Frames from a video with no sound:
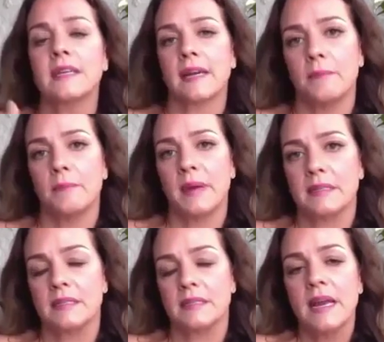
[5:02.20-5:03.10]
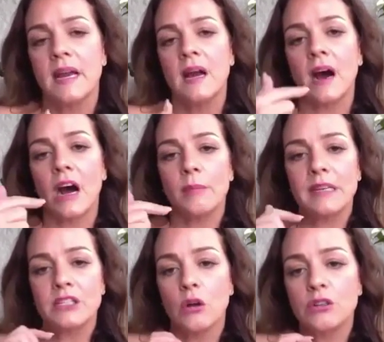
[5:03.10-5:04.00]
a 1-second mist.
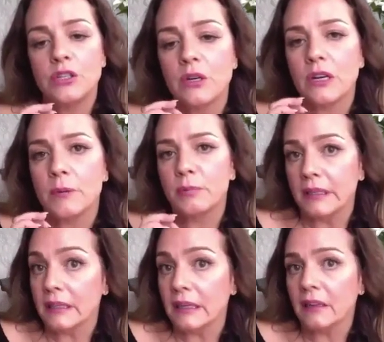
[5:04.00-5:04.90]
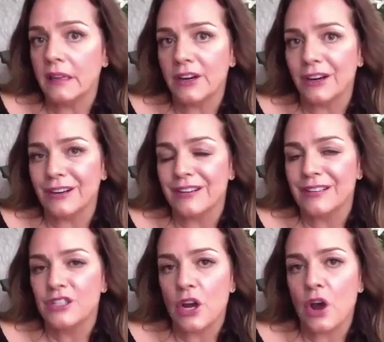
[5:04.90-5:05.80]
It's also completely
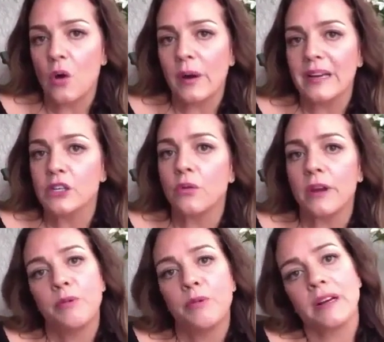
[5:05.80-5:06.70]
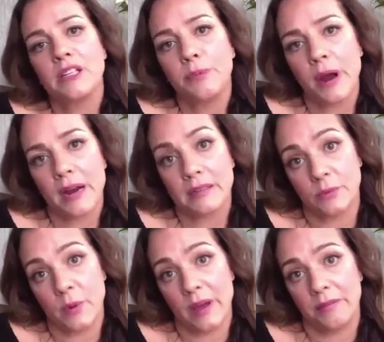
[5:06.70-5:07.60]
clear. So it's a great product to
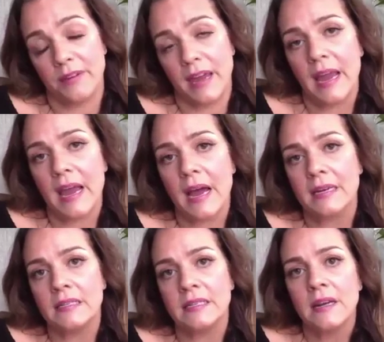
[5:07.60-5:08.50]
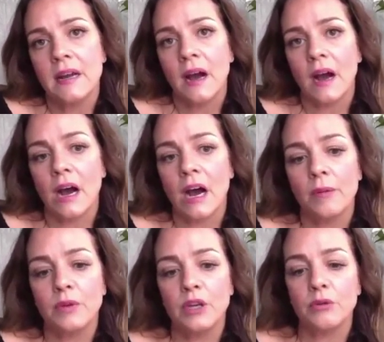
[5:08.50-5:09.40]
practice with. And,
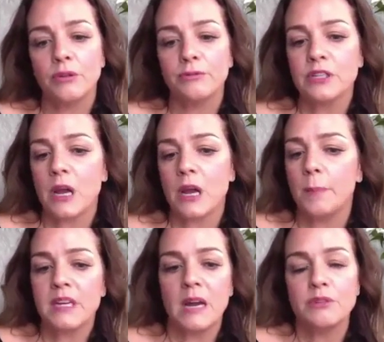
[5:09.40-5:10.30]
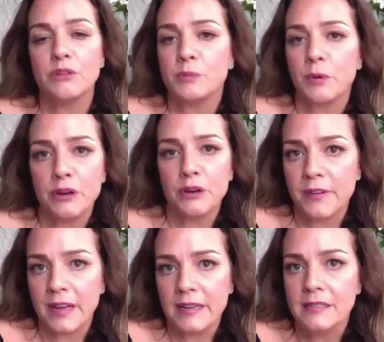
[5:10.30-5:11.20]
you know, the first couple of times you
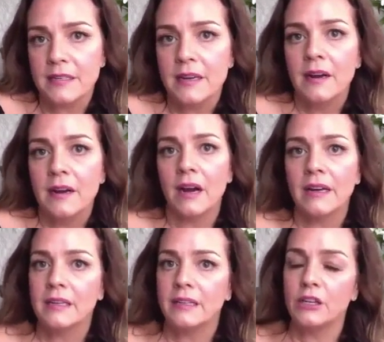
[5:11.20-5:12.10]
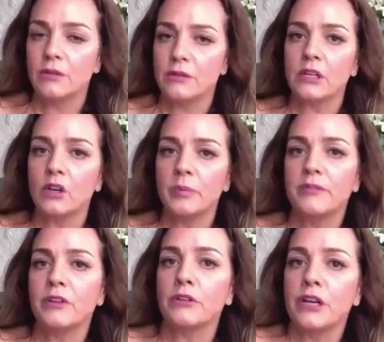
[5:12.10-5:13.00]
spray your face, you know, there's
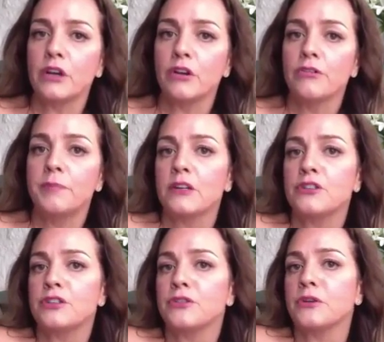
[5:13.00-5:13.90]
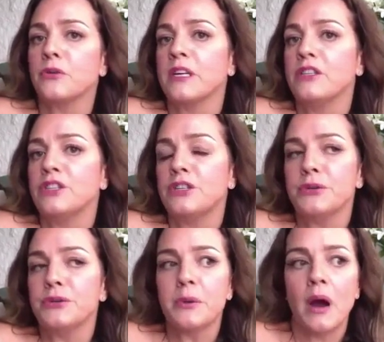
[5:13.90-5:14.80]
a little bit of a learning curve because you're
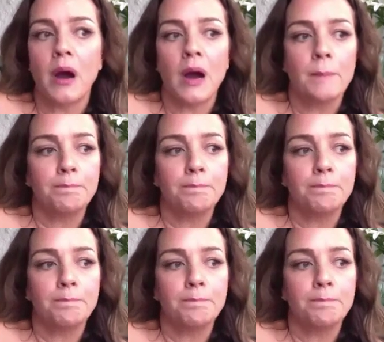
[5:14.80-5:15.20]
going to